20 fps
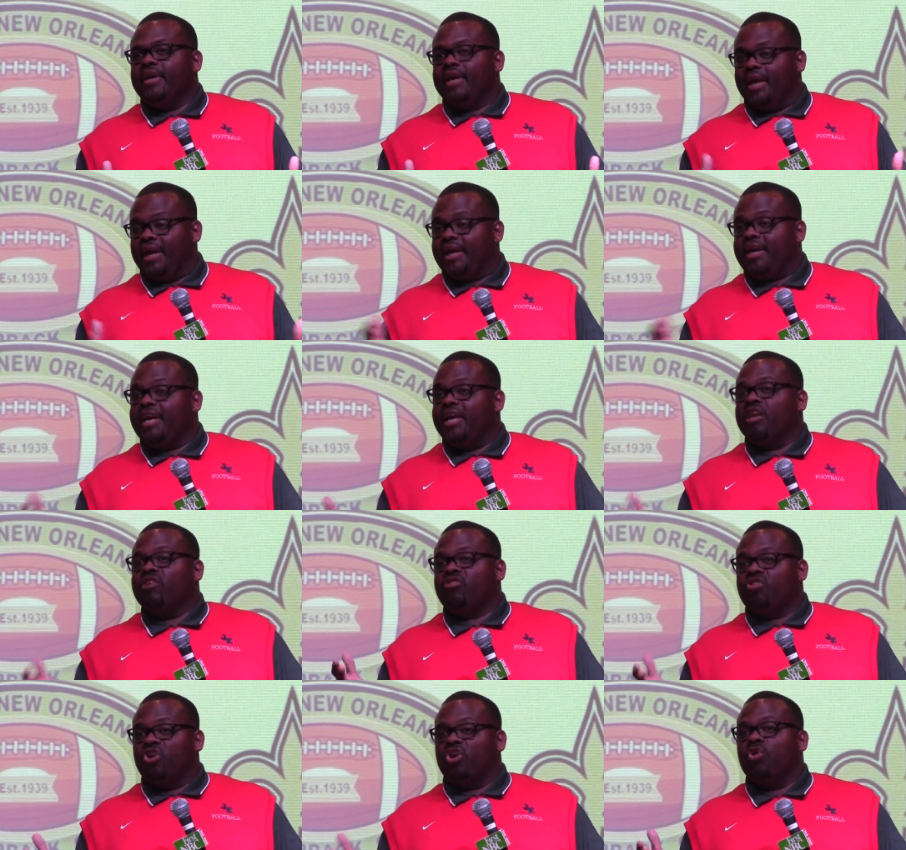and
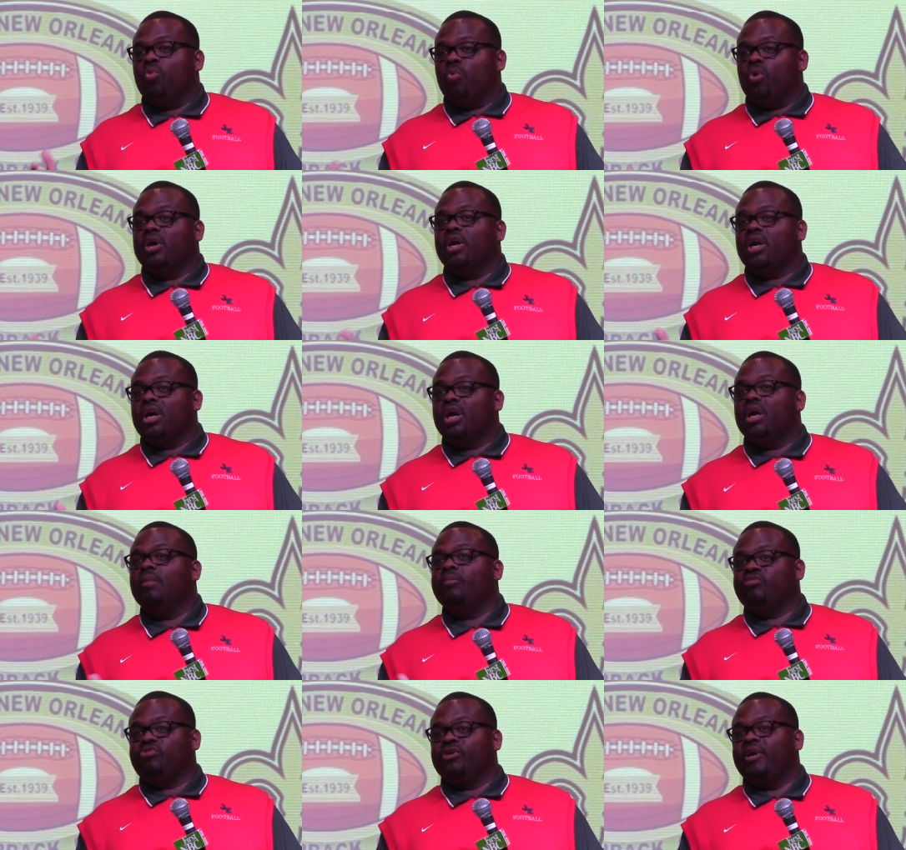kids going to want to
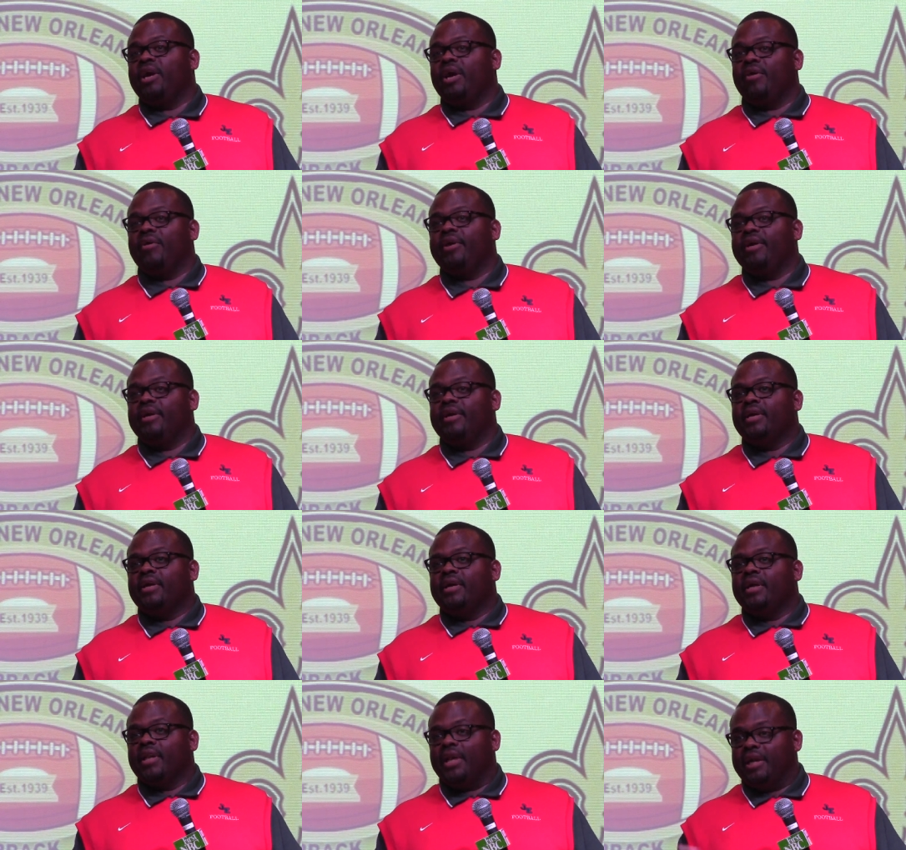come to Ehret
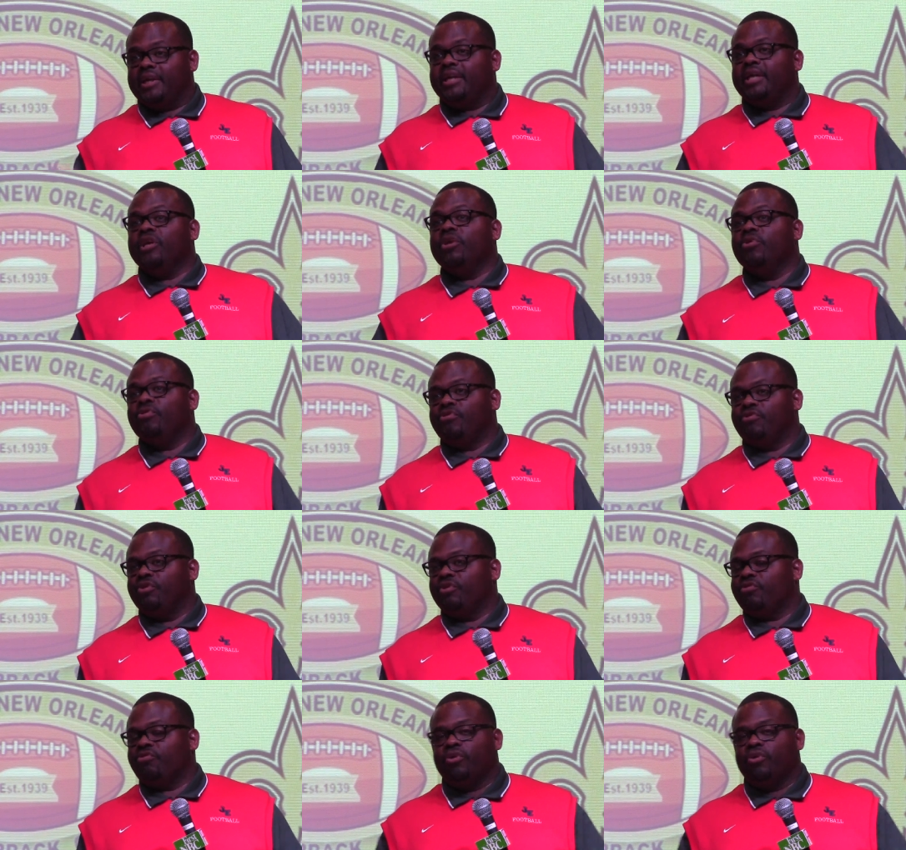like they used to.